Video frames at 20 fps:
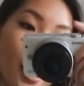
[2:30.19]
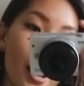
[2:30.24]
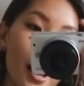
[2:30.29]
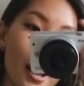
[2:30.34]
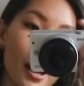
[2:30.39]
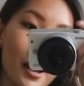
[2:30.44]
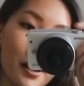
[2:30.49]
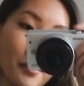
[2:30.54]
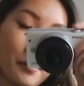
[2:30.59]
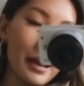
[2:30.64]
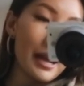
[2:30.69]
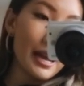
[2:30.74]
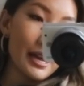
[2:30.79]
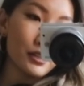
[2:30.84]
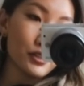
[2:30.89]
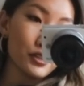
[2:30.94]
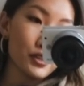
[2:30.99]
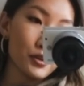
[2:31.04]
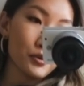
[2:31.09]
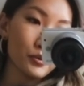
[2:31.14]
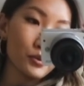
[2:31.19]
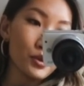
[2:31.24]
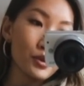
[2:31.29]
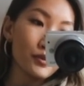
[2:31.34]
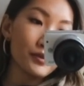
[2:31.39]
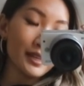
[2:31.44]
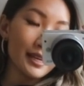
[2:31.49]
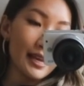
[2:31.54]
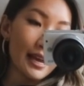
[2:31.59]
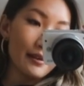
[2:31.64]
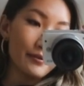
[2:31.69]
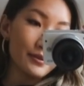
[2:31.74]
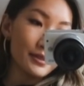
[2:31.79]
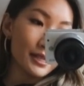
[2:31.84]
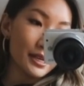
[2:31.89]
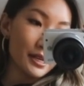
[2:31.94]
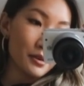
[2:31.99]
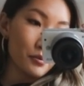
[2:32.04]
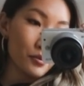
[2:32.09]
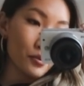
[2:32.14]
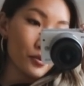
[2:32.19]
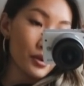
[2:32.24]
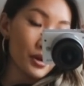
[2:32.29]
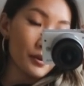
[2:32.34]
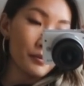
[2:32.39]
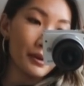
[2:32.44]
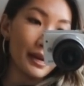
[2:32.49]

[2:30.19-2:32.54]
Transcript: Um, I don't know if they have this anymore,